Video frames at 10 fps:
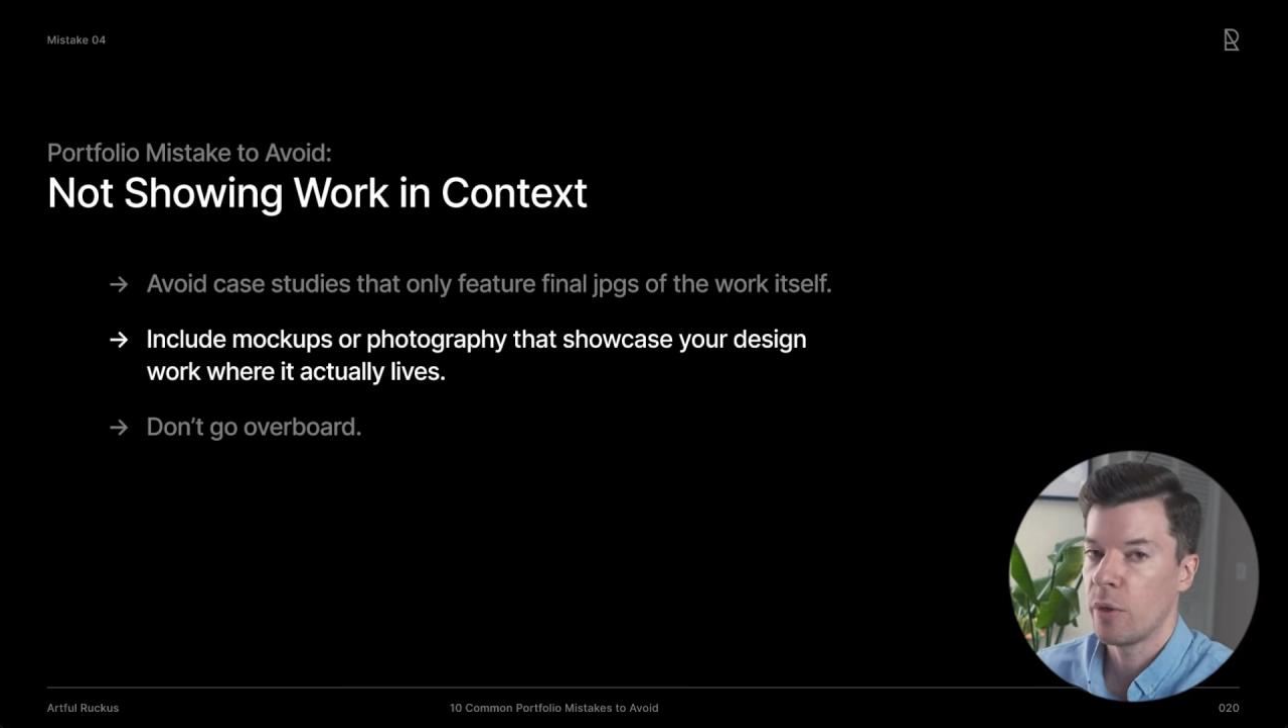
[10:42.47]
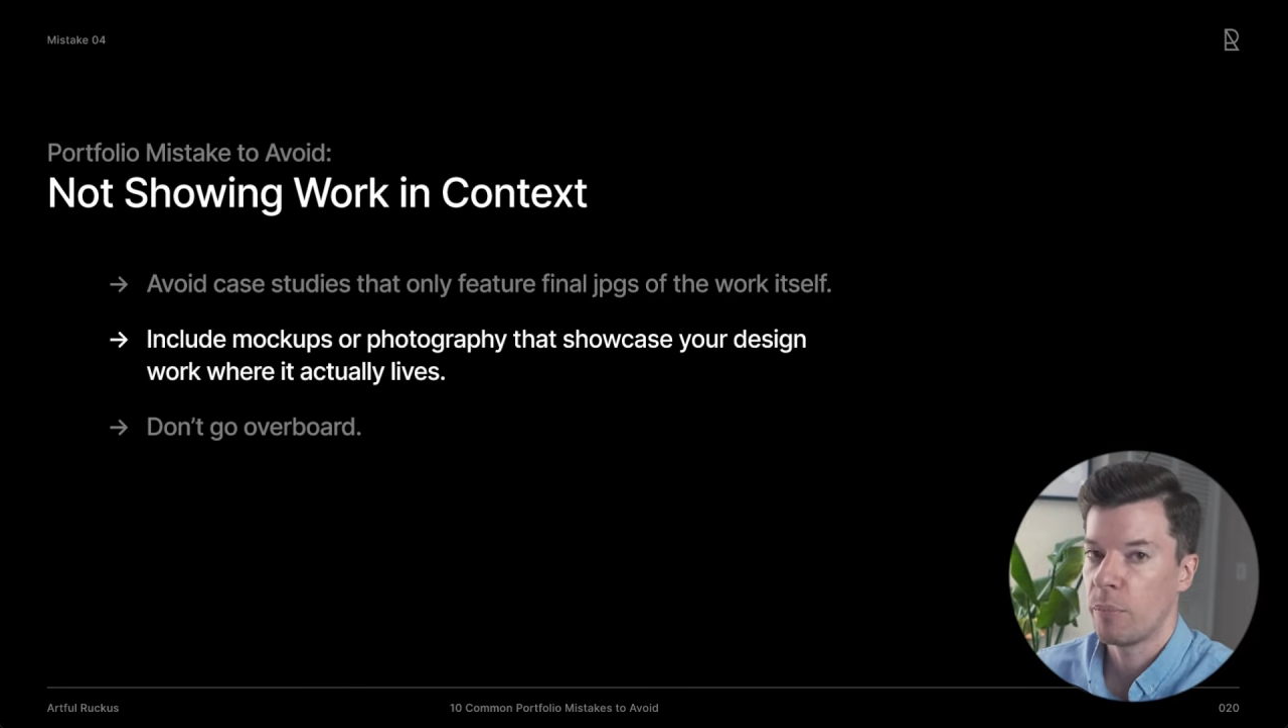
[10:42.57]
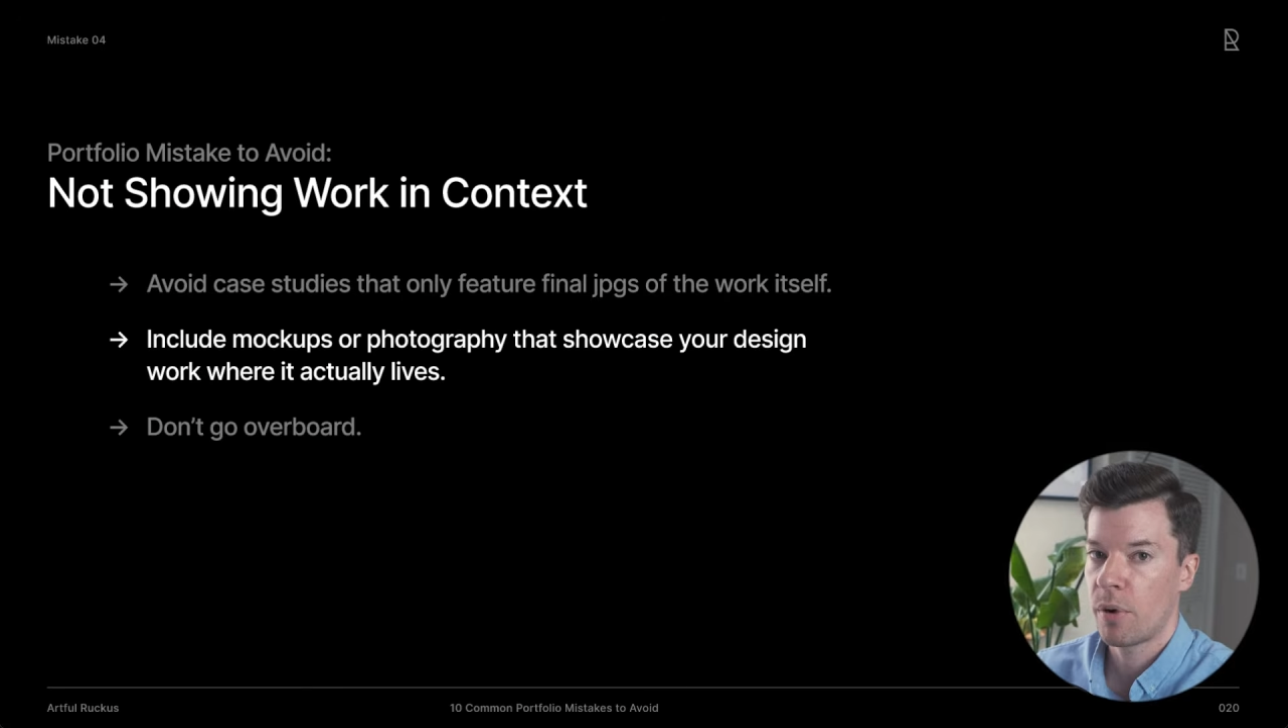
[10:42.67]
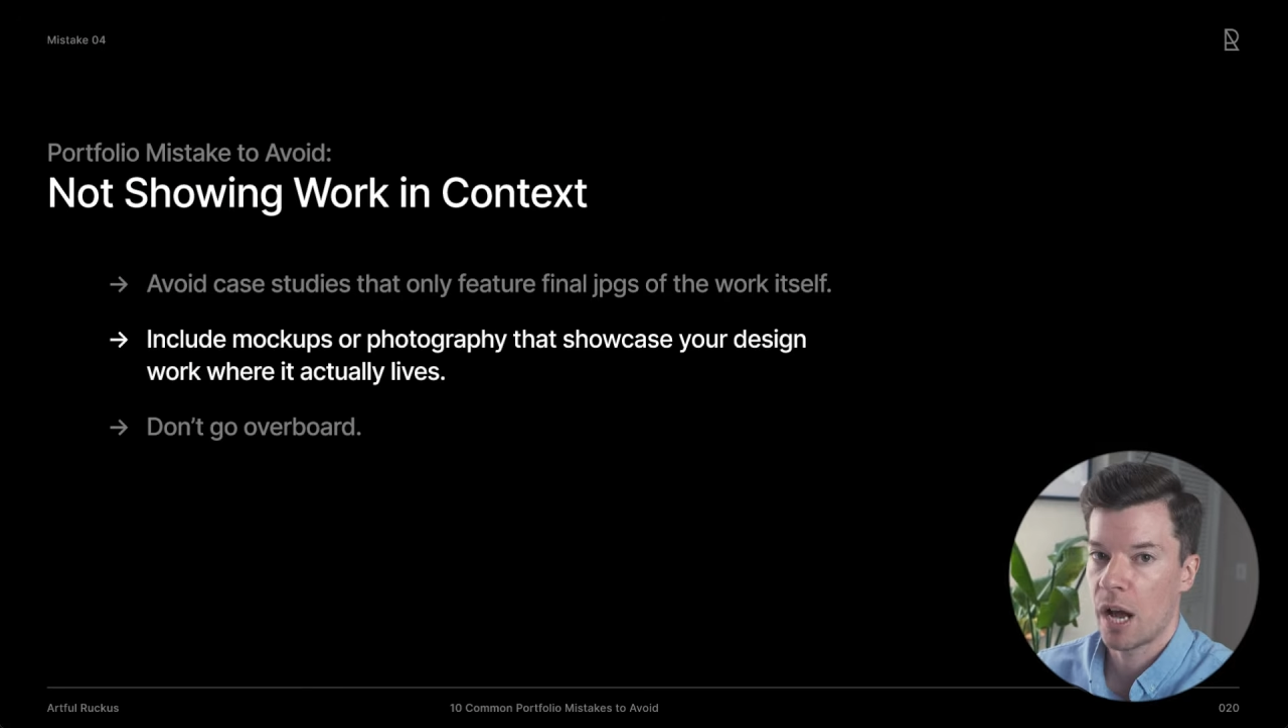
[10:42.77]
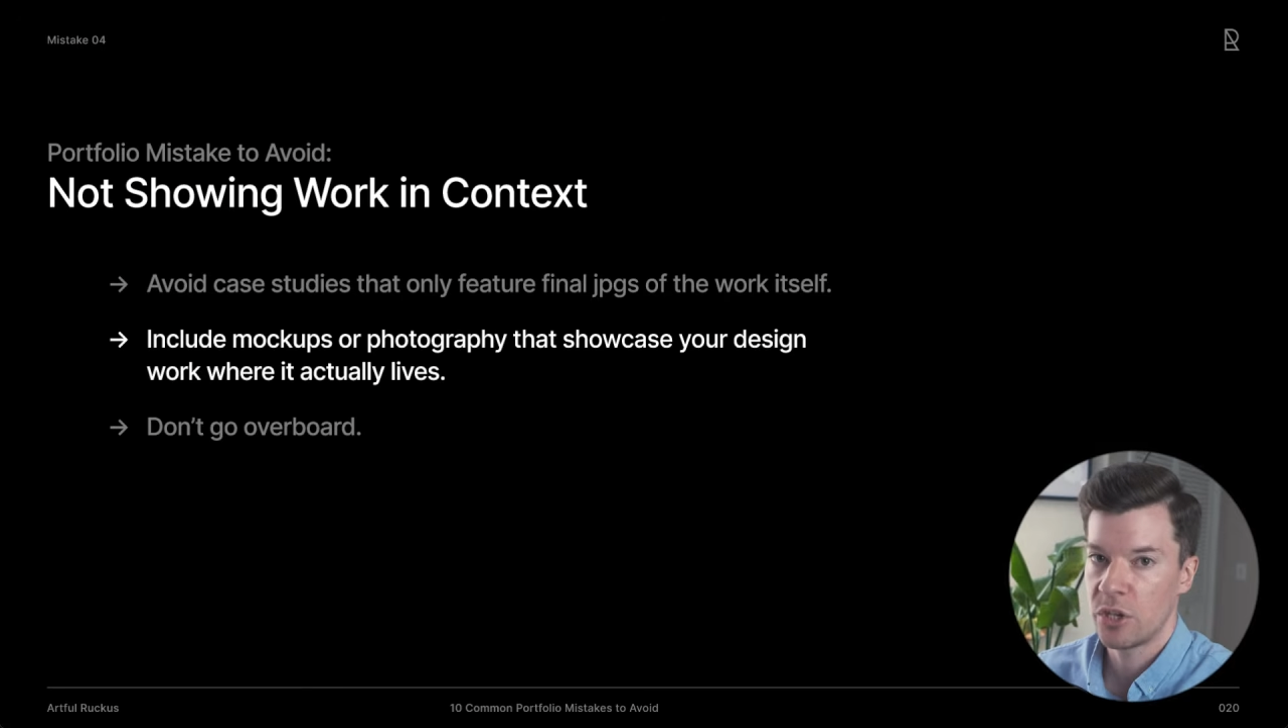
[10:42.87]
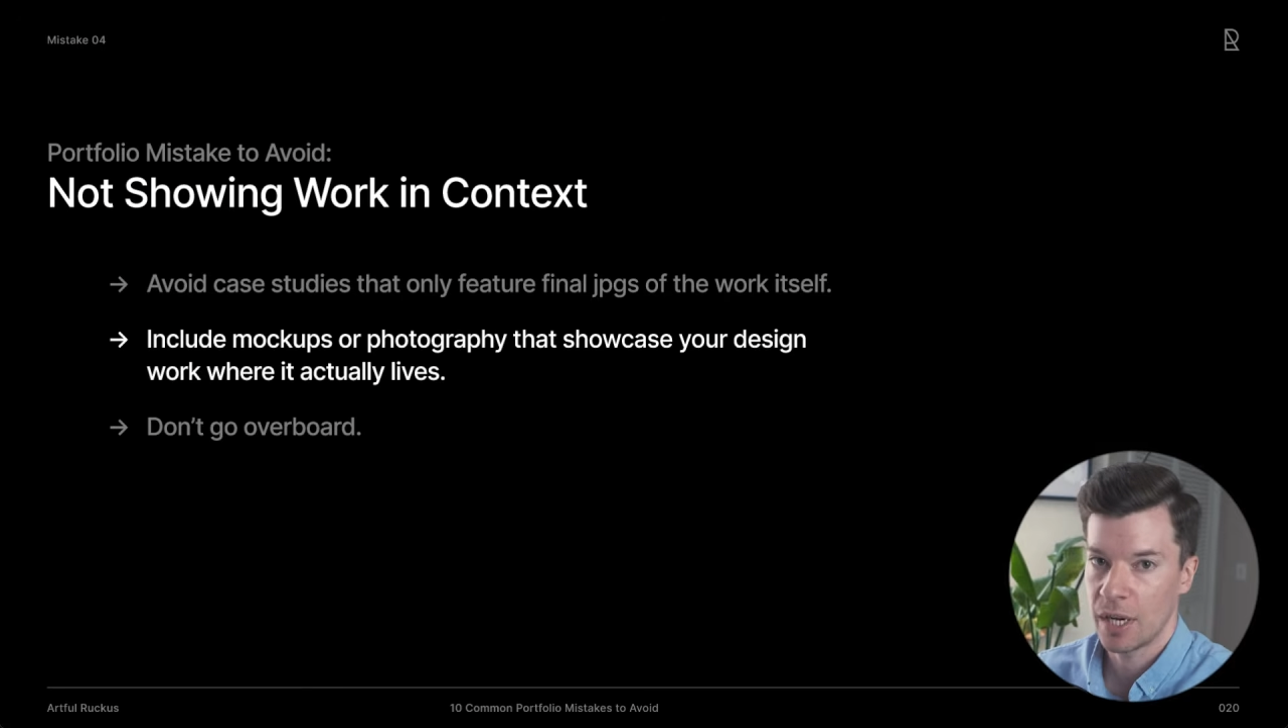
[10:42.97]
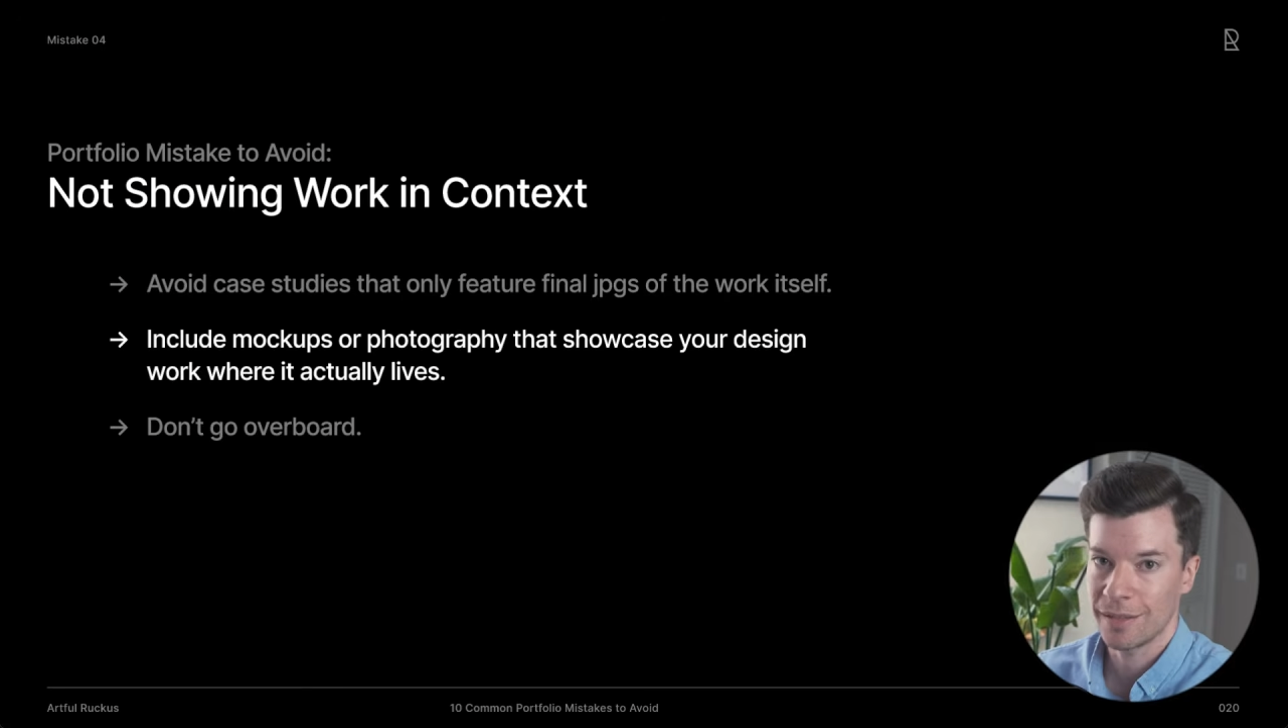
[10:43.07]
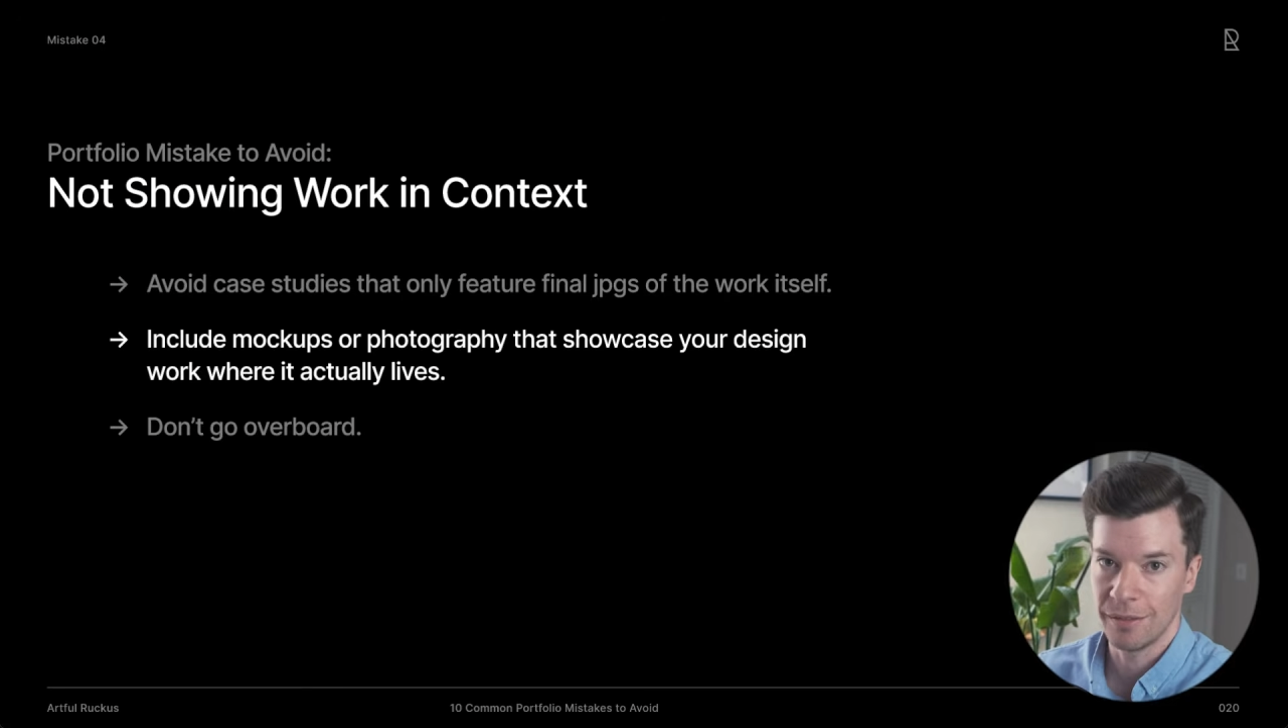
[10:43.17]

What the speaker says: project